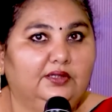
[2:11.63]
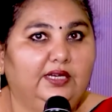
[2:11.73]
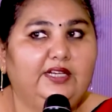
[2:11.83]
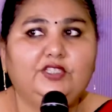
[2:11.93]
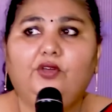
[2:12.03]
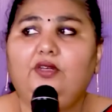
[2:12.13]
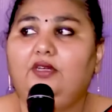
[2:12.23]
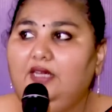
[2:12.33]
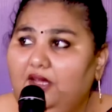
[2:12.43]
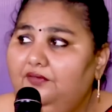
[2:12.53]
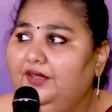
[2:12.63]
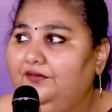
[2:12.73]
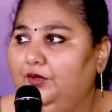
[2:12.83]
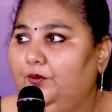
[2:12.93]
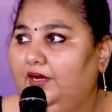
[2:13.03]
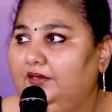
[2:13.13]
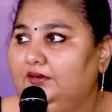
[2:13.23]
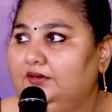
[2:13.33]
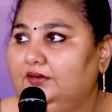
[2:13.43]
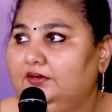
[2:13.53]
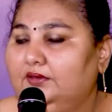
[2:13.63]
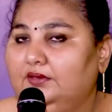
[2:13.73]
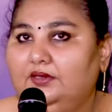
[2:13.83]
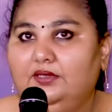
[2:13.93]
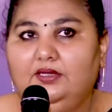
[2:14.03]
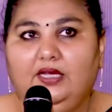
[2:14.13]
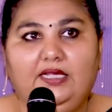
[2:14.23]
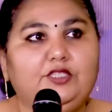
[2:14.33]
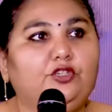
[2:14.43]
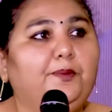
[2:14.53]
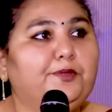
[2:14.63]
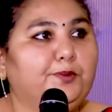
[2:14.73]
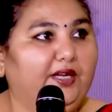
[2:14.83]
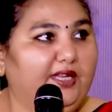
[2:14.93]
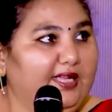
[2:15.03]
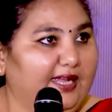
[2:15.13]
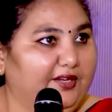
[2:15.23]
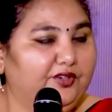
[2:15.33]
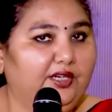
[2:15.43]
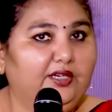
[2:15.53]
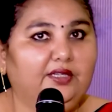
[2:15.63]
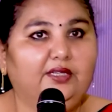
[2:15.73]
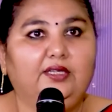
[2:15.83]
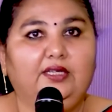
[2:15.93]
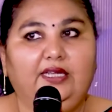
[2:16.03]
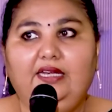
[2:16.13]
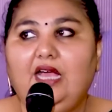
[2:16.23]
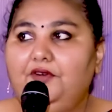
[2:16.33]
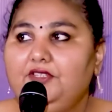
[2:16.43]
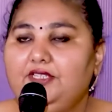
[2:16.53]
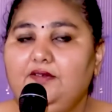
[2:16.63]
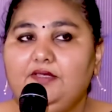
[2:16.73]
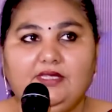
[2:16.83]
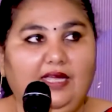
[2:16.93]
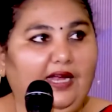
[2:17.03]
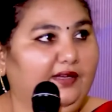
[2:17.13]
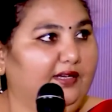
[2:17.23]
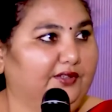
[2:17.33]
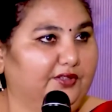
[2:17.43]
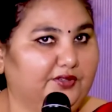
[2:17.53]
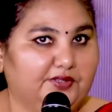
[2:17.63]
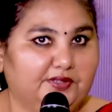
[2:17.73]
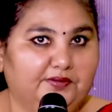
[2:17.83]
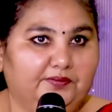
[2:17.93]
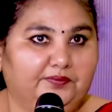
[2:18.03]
Let us all love everyone and stop spreading hatred in ourselves and in others.